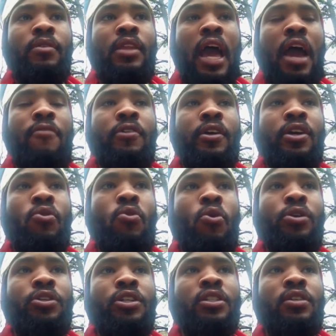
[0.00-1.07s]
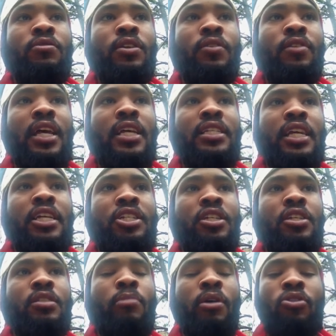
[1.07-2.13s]
African Origins of
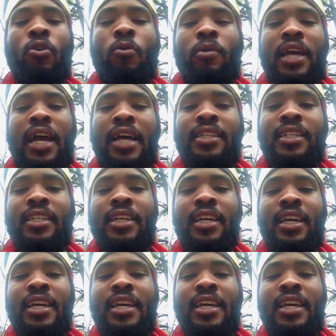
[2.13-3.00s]
Civilizations, Myth or Reality.